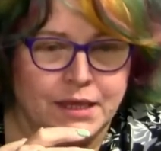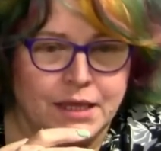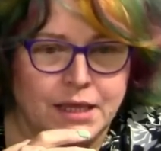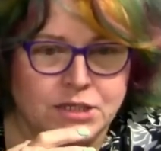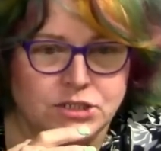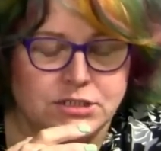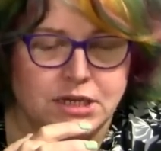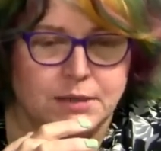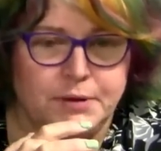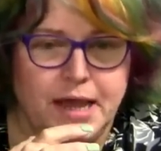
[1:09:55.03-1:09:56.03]
She's going
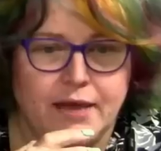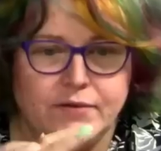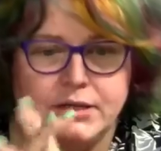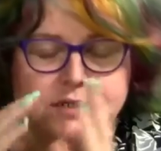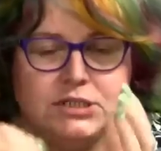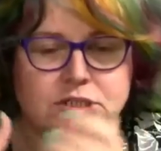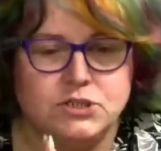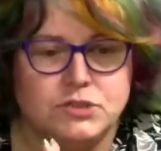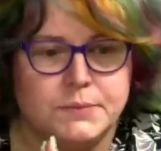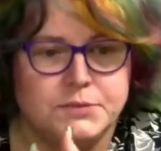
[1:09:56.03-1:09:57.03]
to be having teaching
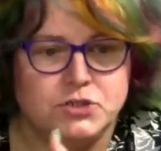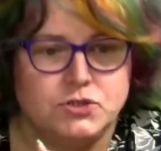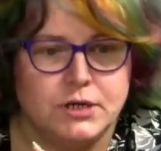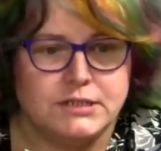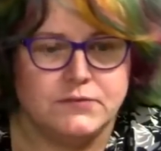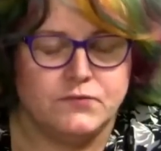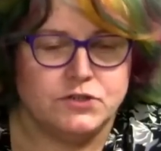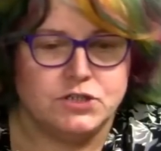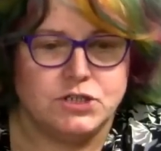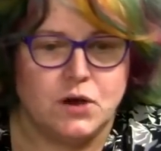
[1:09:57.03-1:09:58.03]
tips and tricks for
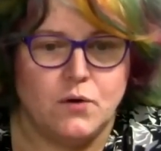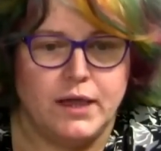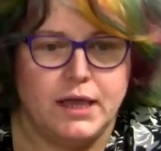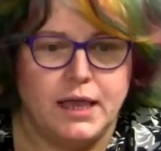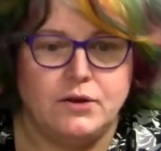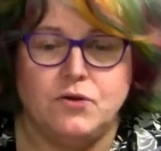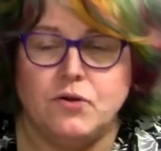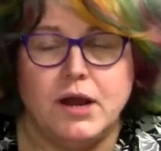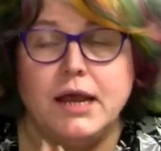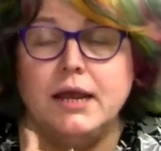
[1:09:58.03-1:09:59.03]
sewing and
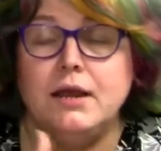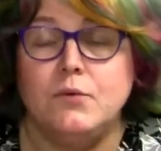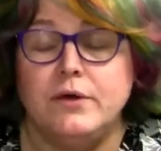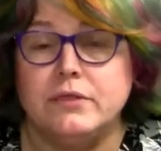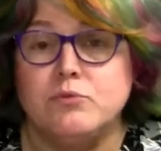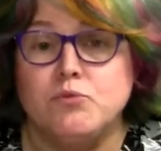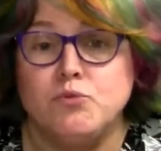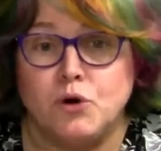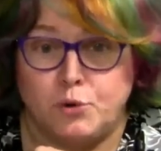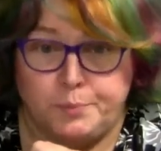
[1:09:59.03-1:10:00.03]
creating with
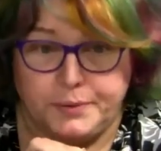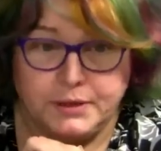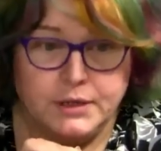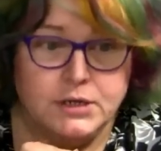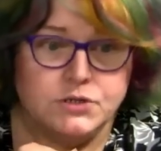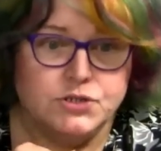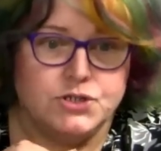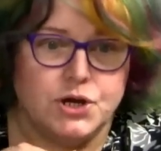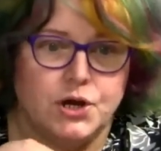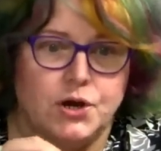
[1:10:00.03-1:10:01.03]
rope.
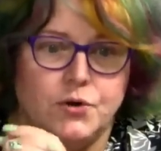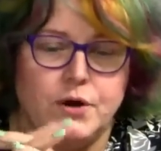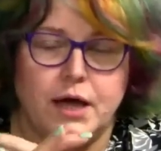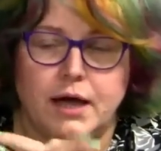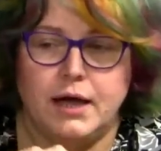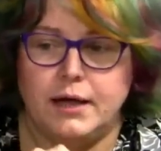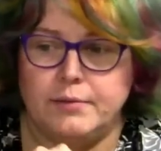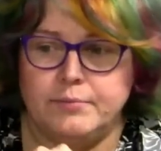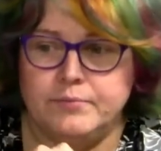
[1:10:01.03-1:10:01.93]
So um,